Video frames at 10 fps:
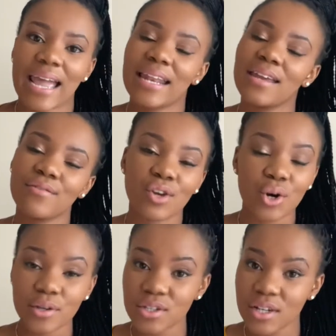and if you're a
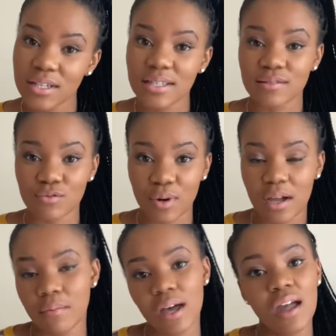returning
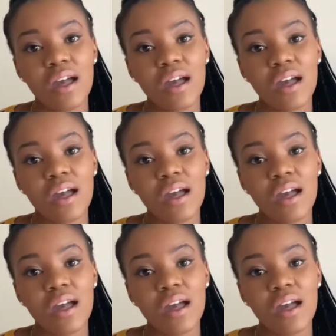subscriber,